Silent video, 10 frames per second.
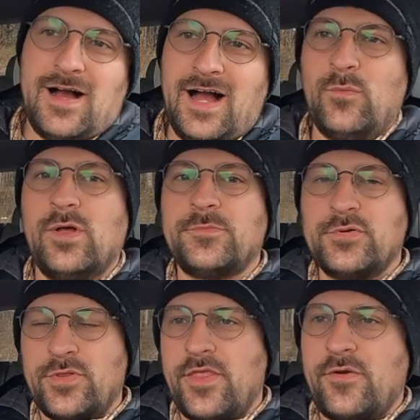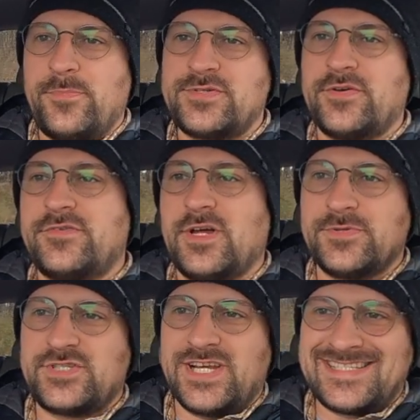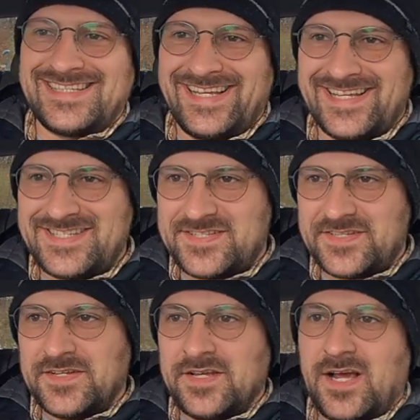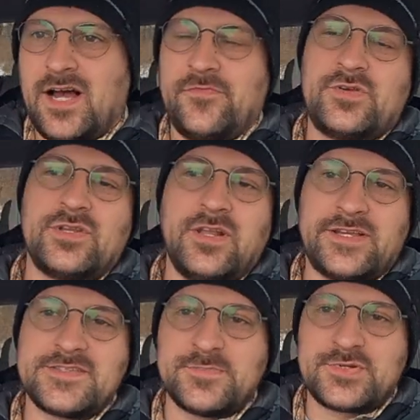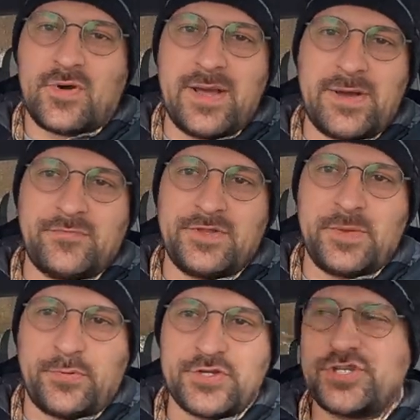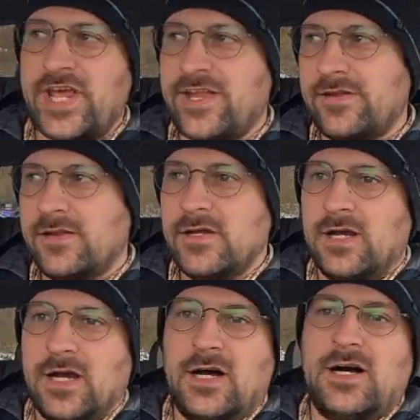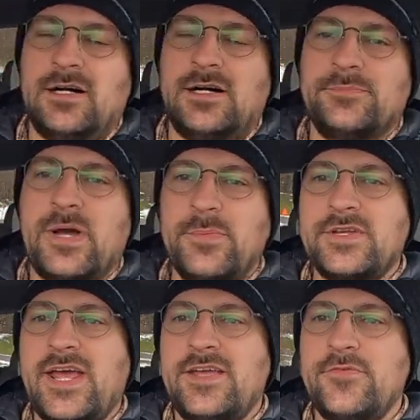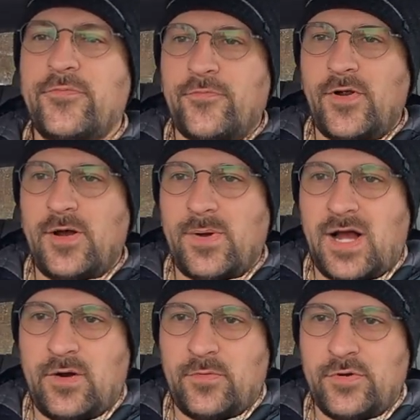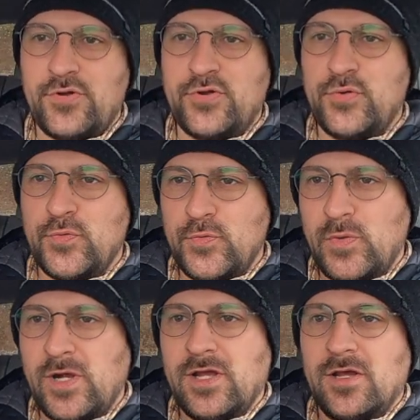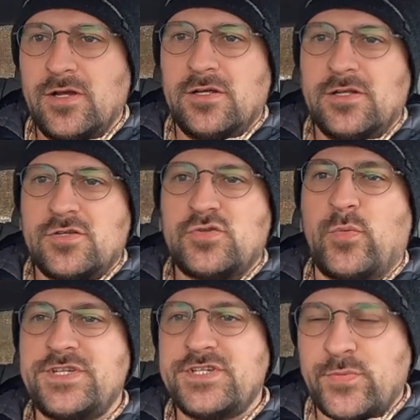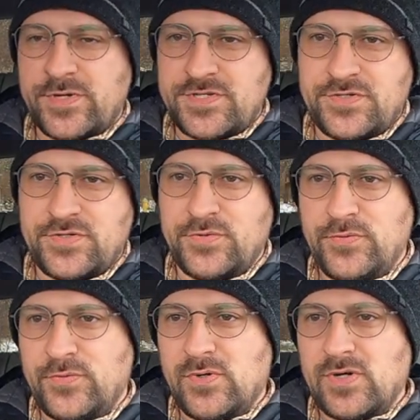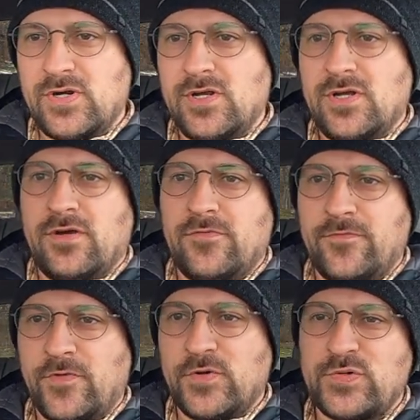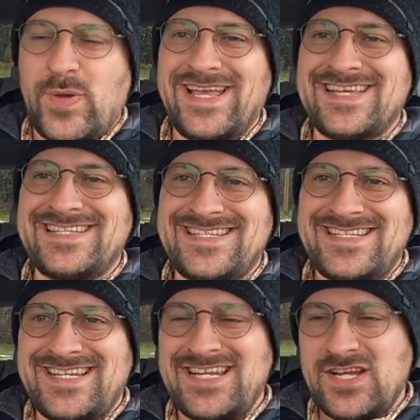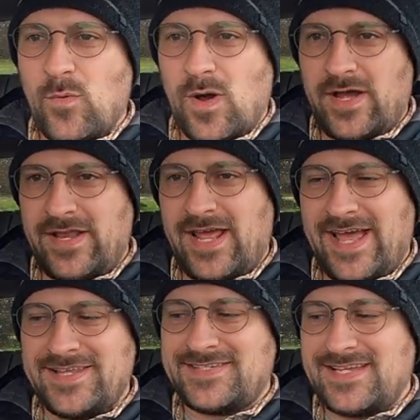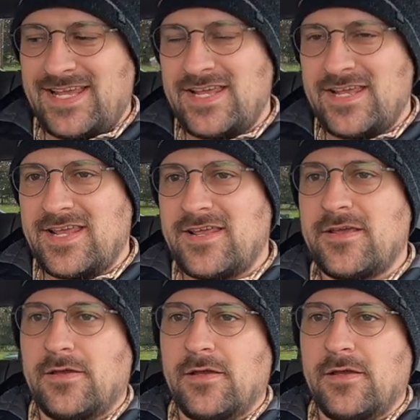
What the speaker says: Hi, welcome to another episode of Double J's List. If you could like and subscribe, I'd really appreciate it. I'm coming at you from our new 2022 Volkswagen Tiguan SE